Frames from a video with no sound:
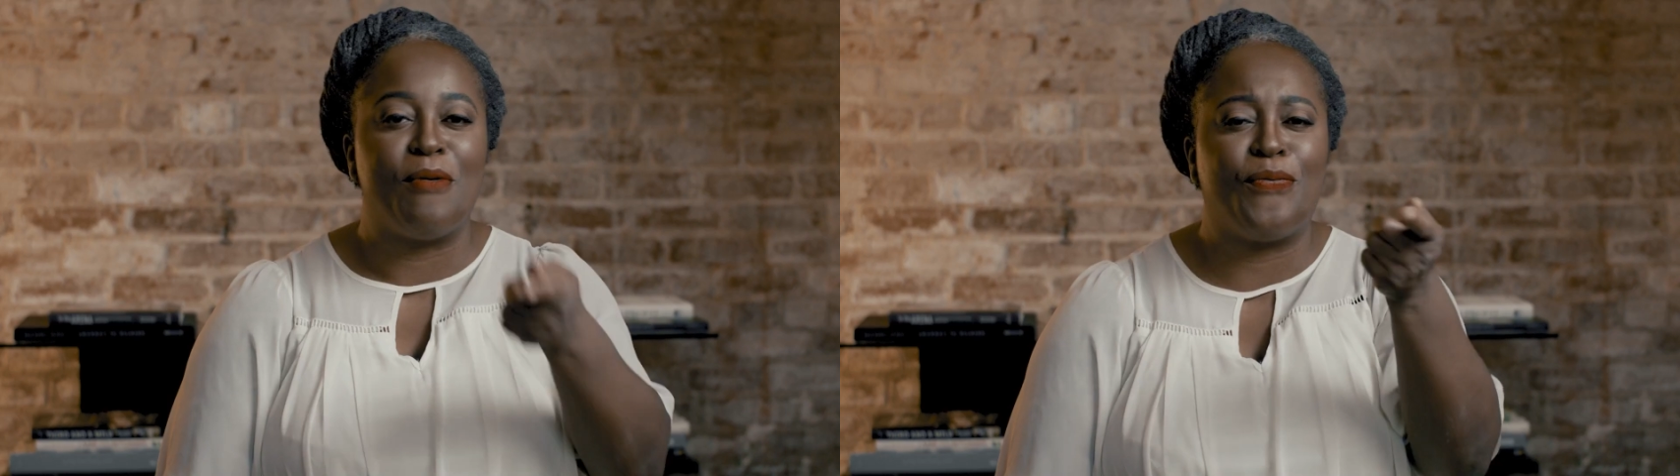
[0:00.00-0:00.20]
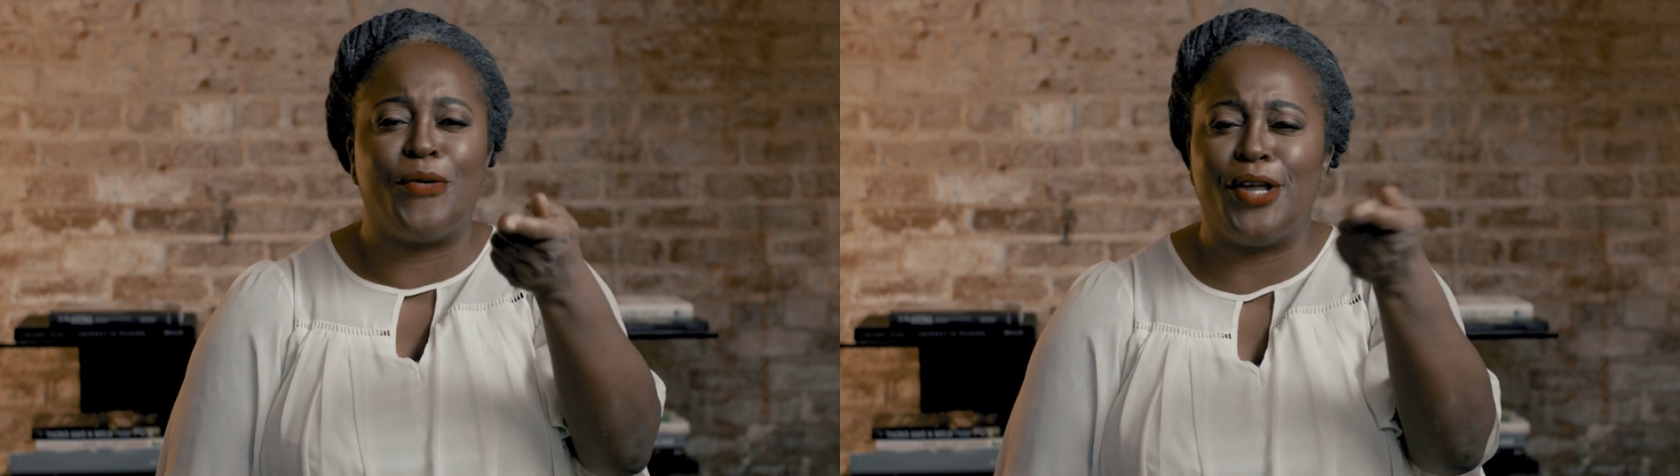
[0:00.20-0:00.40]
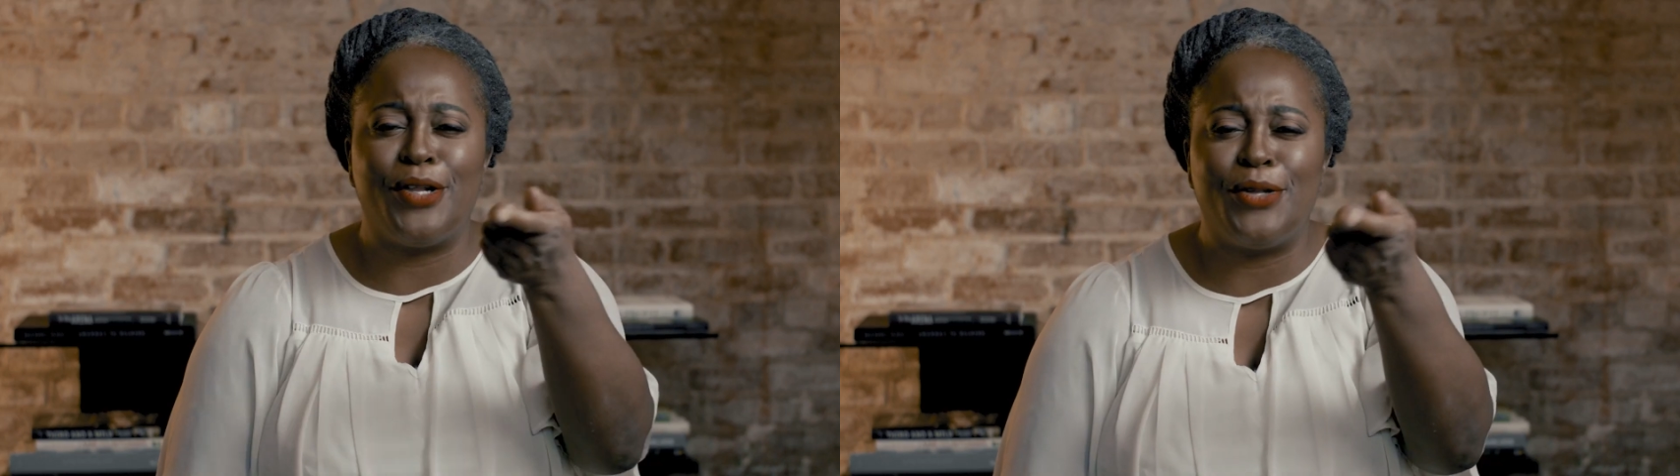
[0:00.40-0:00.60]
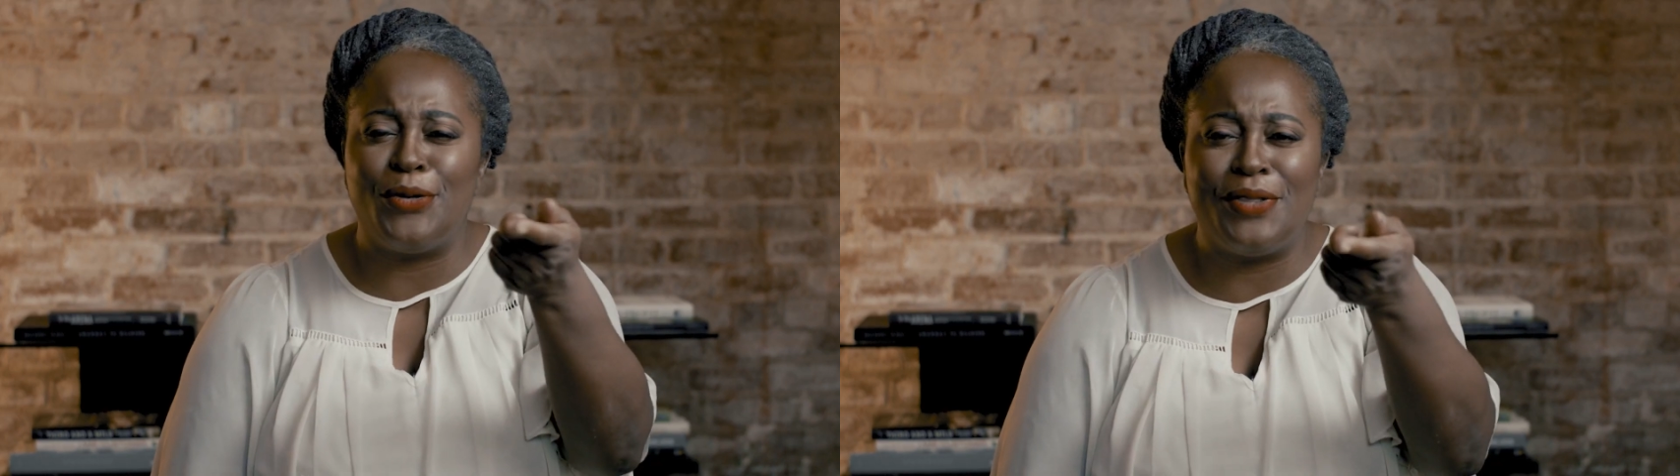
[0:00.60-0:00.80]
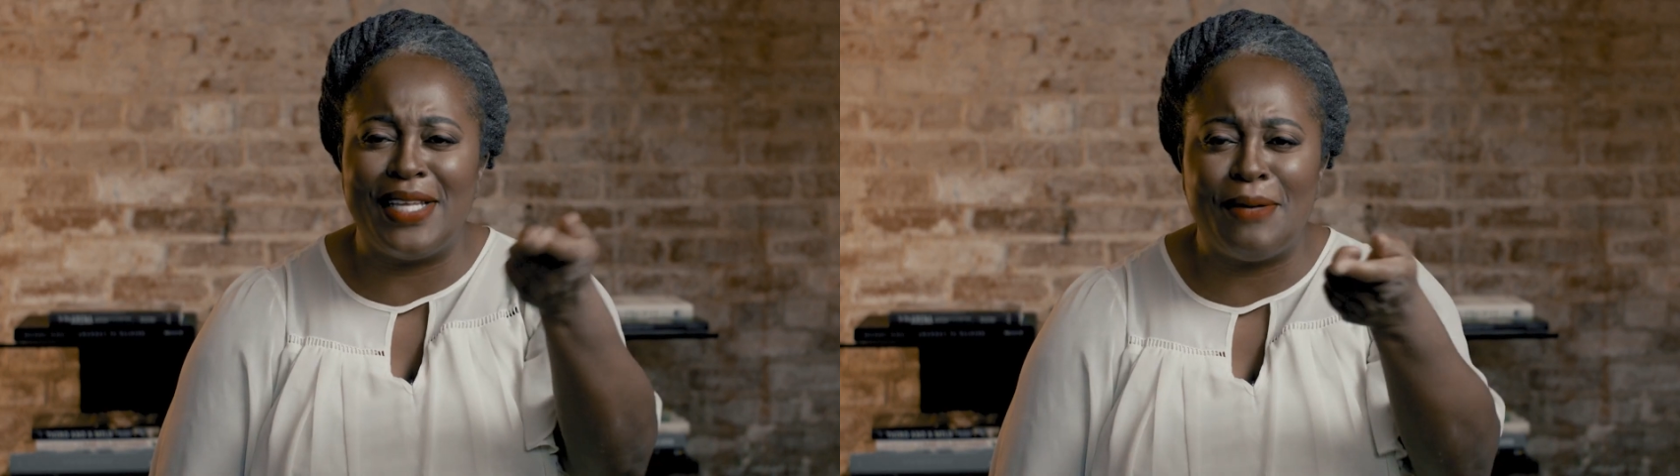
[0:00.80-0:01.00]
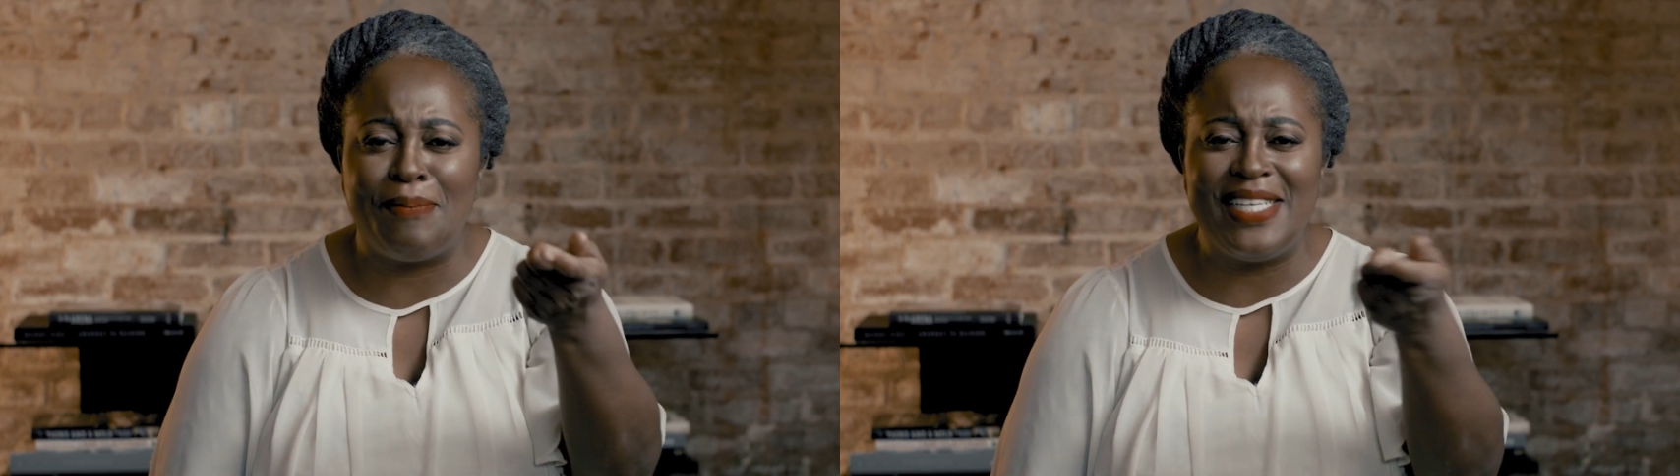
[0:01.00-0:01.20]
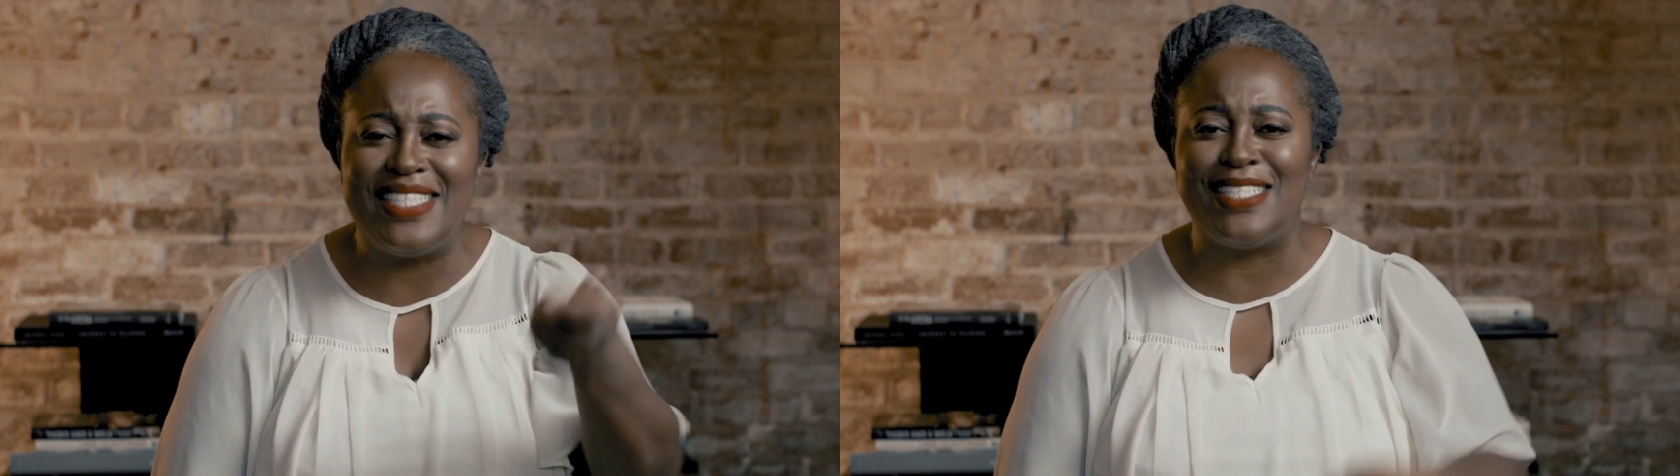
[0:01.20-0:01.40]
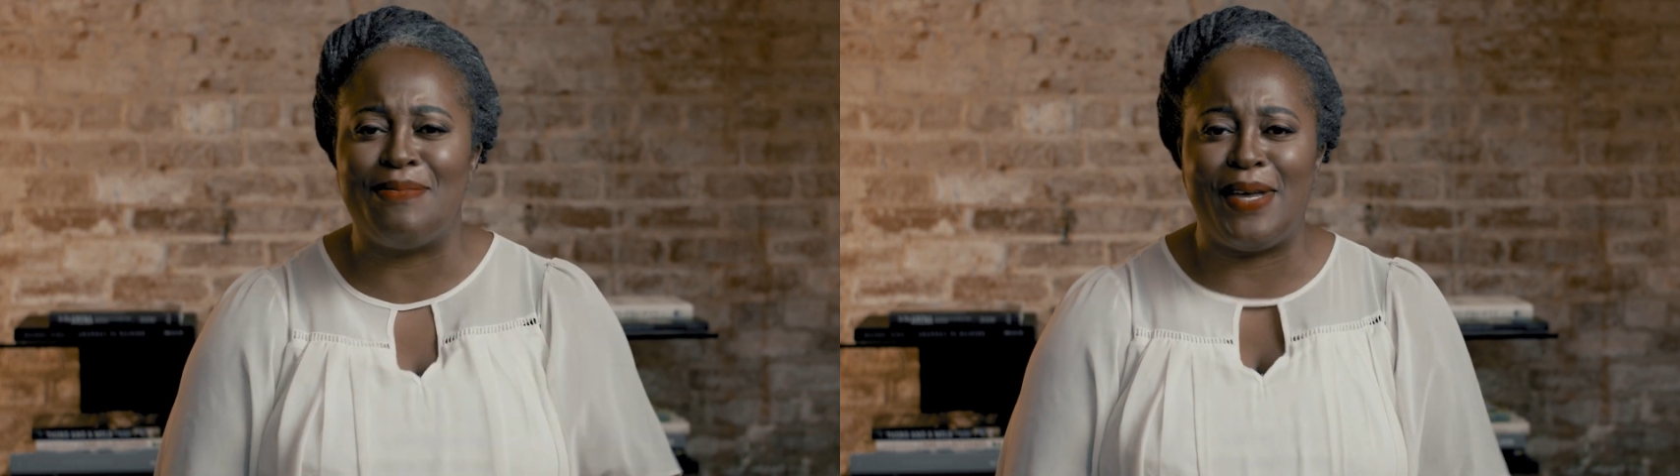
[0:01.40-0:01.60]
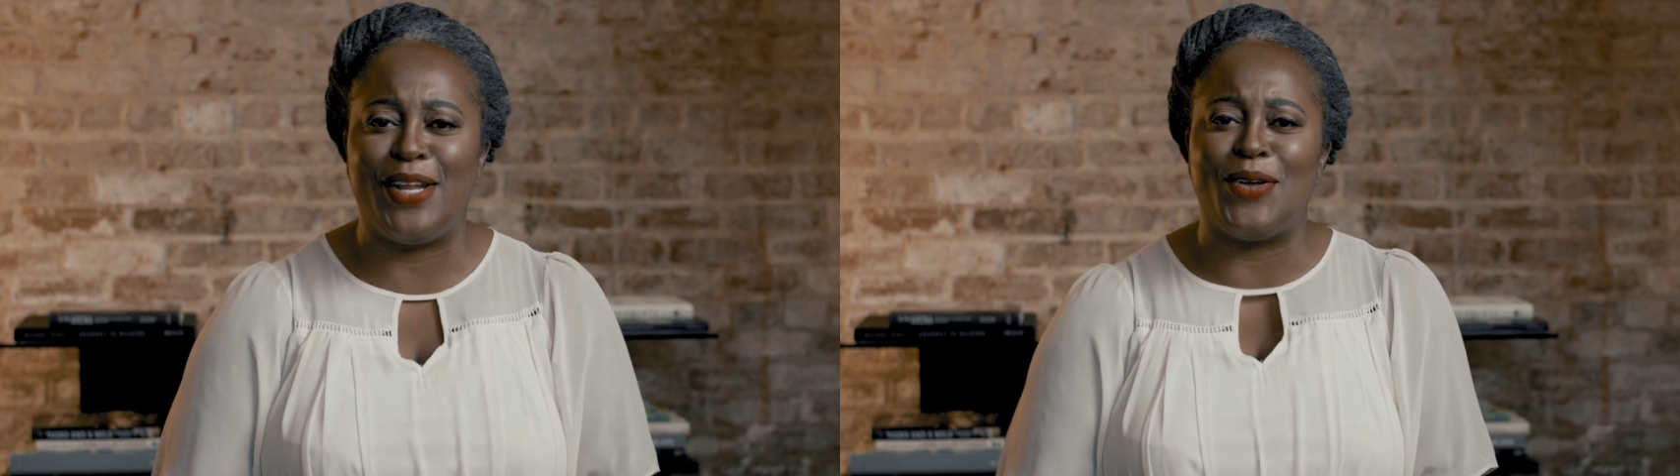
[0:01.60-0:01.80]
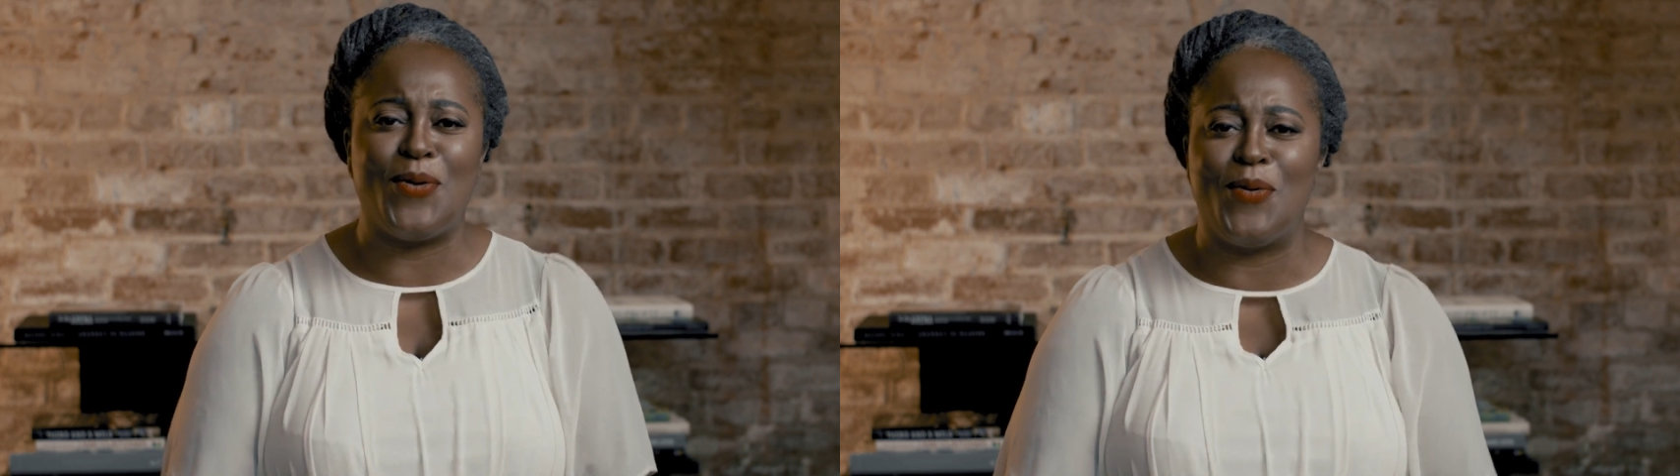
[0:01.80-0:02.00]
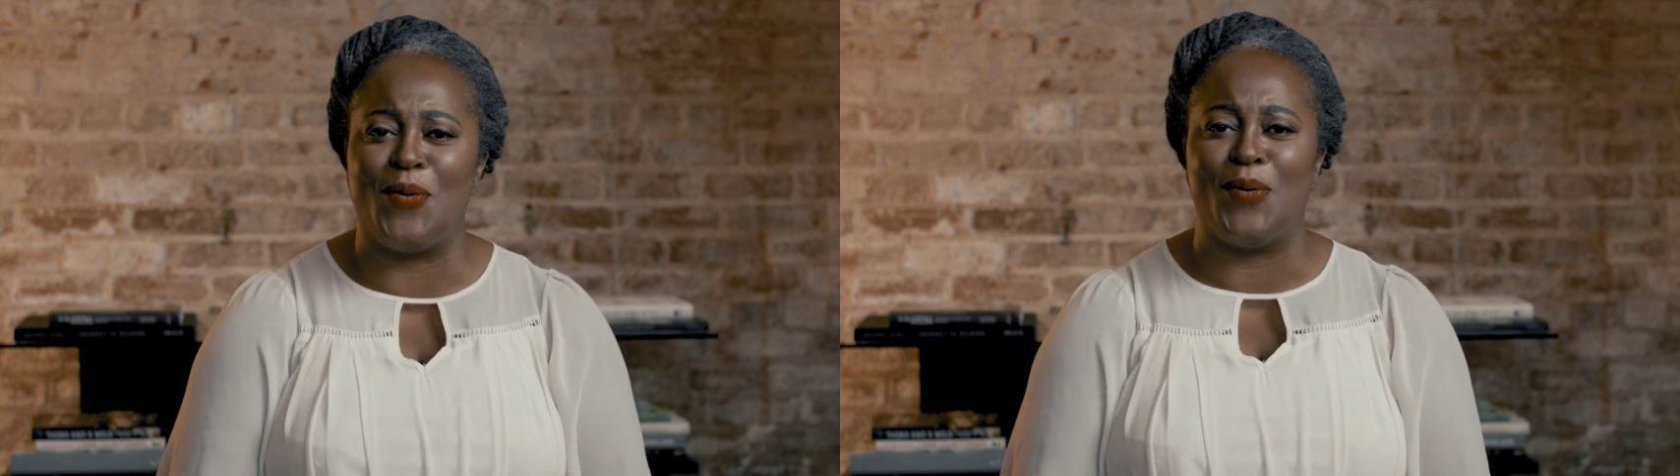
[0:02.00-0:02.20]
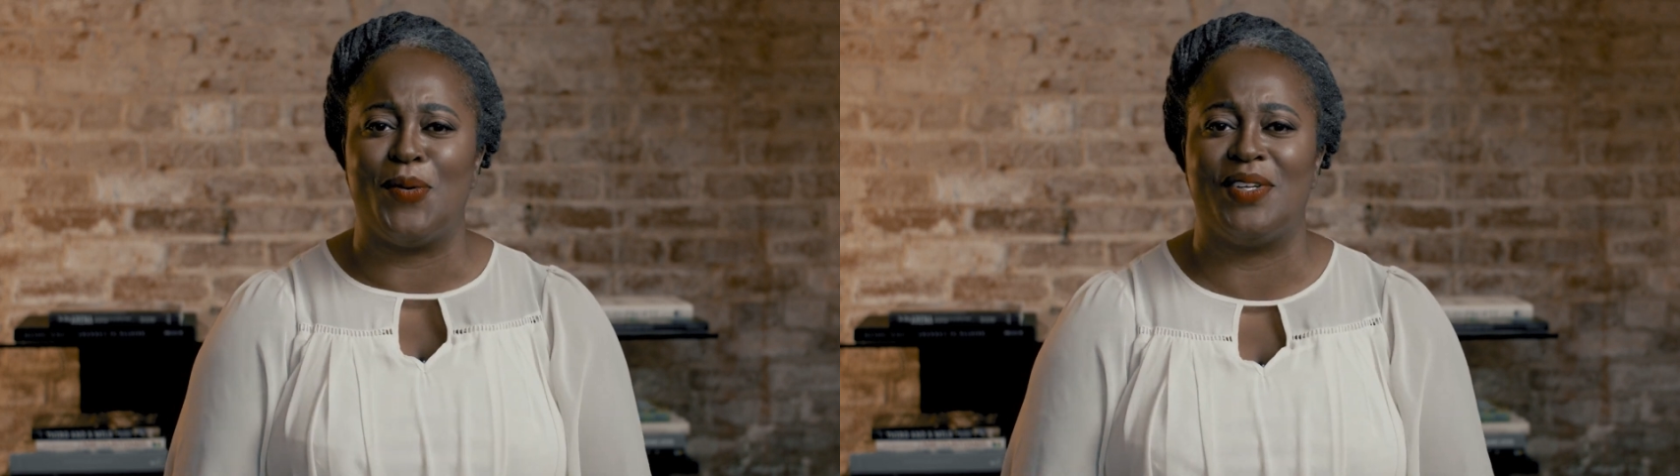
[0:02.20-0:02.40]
before your little think pieces made it cool.